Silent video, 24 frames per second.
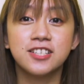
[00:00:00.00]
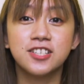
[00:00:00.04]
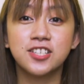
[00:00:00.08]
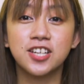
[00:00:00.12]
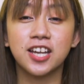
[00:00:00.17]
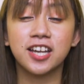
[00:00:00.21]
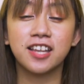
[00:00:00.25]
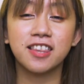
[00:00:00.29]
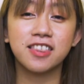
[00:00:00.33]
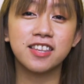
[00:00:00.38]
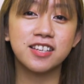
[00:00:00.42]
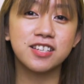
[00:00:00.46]

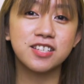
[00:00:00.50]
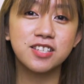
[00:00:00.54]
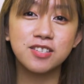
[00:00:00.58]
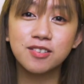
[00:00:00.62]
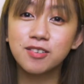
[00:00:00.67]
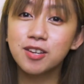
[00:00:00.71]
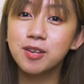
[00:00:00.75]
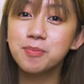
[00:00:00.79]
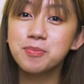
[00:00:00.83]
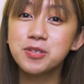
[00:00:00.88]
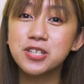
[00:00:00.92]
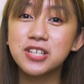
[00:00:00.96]
Check the
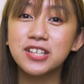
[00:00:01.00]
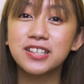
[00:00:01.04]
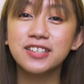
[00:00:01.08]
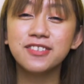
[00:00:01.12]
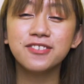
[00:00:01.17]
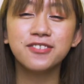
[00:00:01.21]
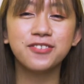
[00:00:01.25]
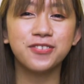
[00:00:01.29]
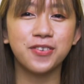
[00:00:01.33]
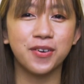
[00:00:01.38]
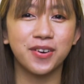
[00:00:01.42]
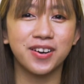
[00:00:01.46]

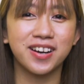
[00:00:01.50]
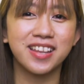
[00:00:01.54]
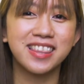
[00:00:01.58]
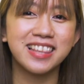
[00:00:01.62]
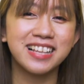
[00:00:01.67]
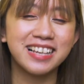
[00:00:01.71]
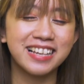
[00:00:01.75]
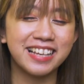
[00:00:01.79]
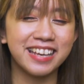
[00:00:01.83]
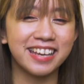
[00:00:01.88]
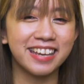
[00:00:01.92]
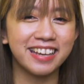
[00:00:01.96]
description for
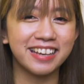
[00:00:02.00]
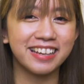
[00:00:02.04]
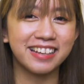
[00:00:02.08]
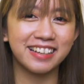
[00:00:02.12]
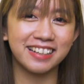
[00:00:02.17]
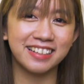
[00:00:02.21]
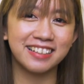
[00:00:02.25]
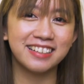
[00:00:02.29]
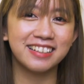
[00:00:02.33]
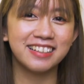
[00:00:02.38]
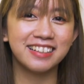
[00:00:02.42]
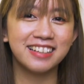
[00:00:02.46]
the link.
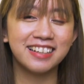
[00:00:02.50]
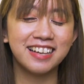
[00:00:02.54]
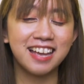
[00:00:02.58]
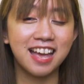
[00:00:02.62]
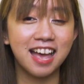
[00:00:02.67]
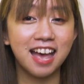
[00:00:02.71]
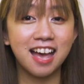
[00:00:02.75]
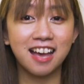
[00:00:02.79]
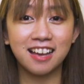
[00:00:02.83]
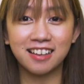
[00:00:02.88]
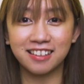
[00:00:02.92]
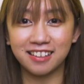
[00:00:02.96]

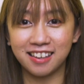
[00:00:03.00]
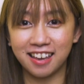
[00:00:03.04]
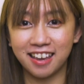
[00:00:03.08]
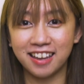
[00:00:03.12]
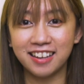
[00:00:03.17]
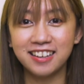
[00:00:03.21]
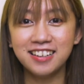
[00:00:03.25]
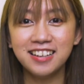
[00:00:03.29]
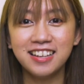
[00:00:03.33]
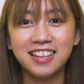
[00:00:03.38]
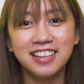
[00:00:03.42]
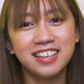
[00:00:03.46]

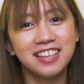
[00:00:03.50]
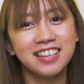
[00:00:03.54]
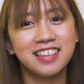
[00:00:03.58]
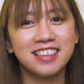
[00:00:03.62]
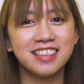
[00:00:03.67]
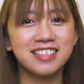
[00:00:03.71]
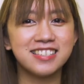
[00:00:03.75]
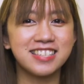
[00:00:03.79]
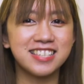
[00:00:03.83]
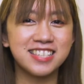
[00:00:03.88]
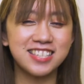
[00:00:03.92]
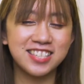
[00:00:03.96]
again,
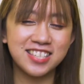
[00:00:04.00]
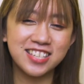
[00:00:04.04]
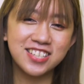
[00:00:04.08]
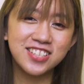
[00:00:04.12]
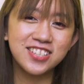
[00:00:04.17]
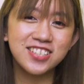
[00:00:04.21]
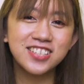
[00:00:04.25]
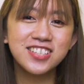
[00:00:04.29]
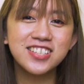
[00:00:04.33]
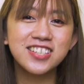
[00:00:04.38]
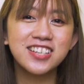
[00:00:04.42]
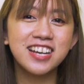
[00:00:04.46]
this is
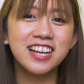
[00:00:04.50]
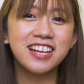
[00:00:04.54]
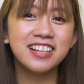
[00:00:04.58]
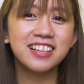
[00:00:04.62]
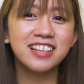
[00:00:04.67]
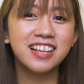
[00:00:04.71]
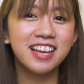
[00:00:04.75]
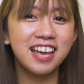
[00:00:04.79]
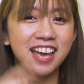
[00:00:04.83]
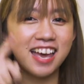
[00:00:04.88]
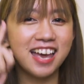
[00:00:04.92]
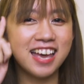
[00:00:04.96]
Teacher
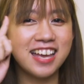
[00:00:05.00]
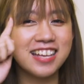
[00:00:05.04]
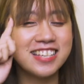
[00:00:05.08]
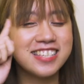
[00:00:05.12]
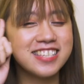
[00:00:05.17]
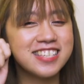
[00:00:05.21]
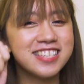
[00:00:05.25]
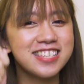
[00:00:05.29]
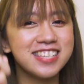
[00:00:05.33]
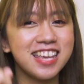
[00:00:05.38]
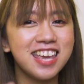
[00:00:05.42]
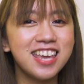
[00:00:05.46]
Jerelle, and
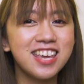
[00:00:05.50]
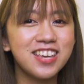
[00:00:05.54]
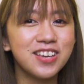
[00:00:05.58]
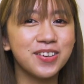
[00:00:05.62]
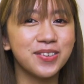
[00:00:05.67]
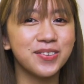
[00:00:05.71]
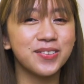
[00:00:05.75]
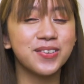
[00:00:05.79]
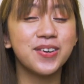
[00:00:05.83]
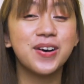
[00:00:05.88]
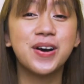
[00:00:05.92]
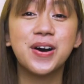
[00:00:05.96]
see
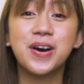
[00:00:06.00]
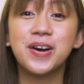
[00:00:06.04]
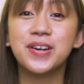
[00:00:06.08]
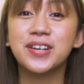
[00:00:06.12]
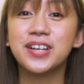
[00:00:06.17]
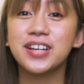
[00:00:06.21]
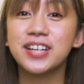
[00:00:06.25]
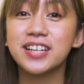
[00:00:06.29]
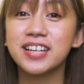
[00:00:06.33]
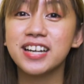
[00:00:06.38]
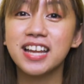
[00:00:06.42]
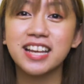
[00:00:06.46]
you
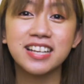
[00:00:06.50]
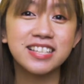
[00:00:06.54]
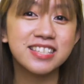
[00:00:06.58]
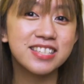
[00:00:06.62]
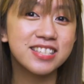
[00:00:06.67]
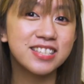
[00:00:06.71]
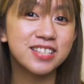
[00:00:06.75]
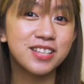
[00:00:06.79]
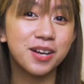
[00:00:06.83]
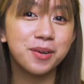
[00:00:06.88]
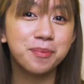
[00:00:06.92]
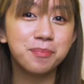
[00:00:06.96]
on our
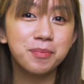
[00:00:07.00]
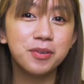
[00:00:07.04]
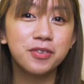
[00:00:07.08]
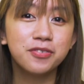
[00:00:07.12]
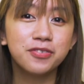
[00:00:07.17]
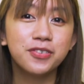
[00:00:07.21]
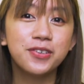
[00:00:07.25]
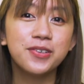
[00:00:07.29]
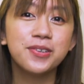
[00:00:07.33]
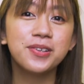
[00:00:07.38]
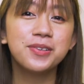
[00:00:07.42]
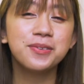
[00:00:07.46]
next
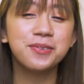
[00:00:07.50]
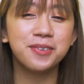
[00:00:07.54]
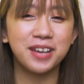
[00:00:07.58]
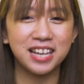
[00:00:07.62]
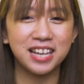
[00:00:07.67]
Numberful